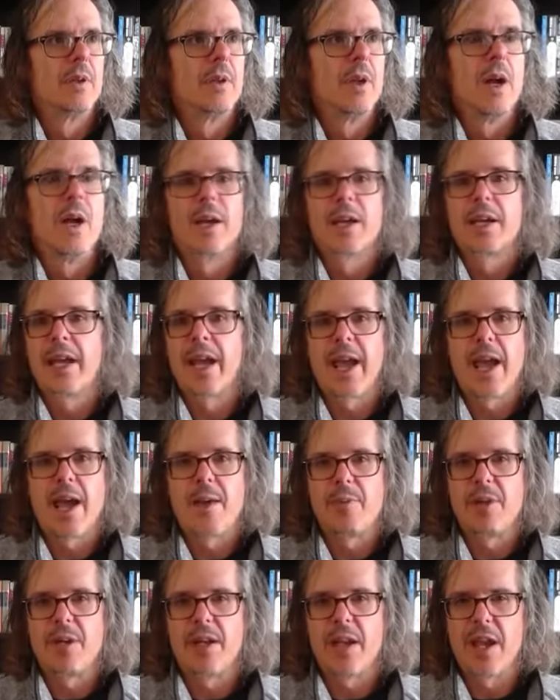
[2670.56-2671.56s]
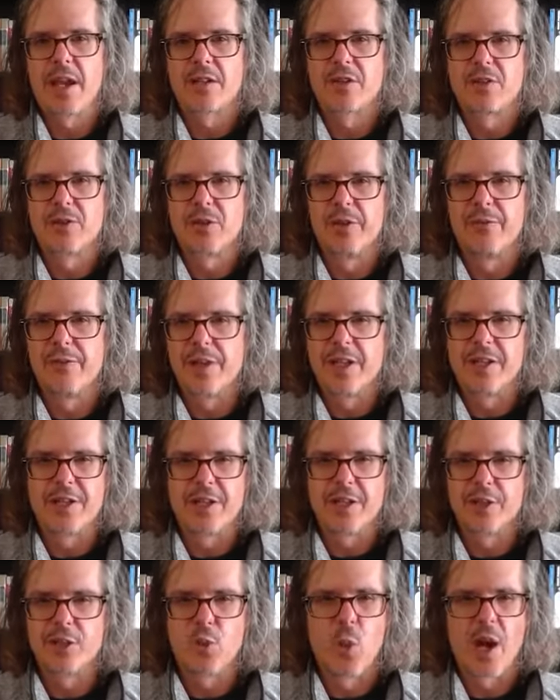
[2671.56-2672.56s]
a Cabot extra
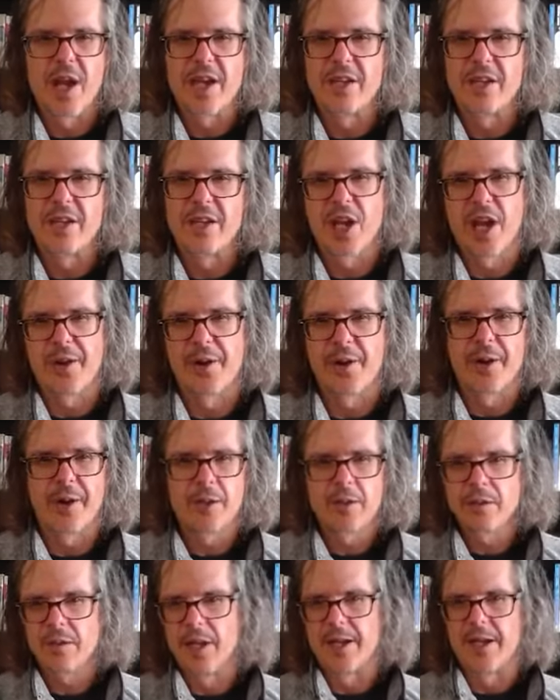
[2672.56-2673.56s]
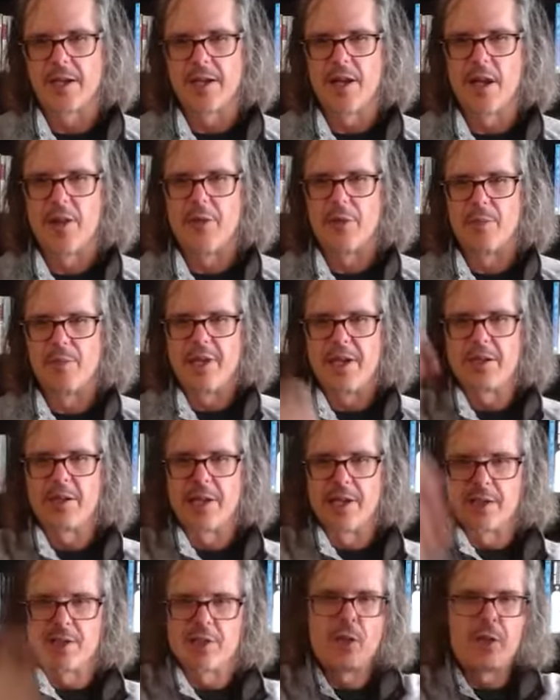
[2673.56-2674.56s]
vintage white cheddar, like another big
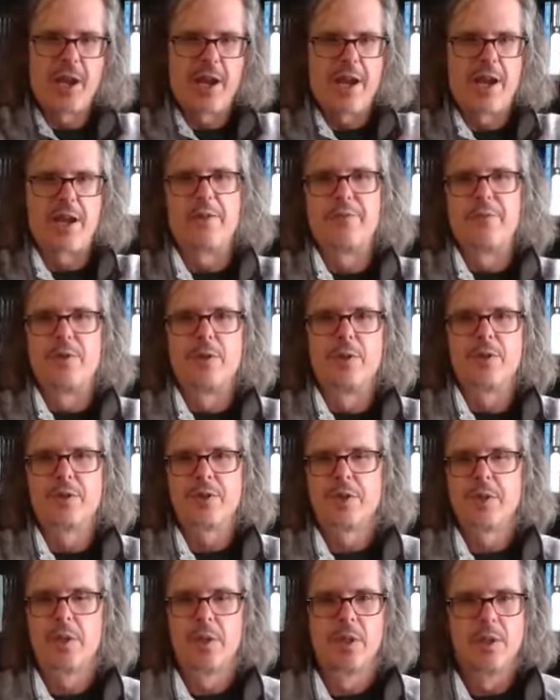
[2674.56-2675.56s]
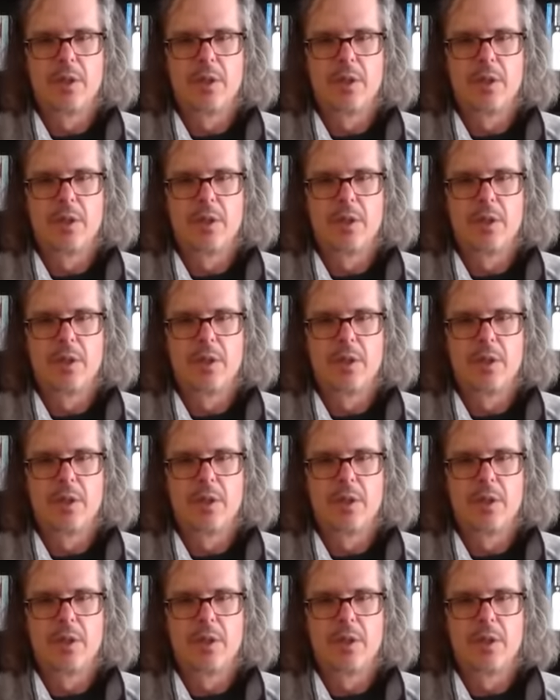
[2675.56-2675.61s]
like two handfuls.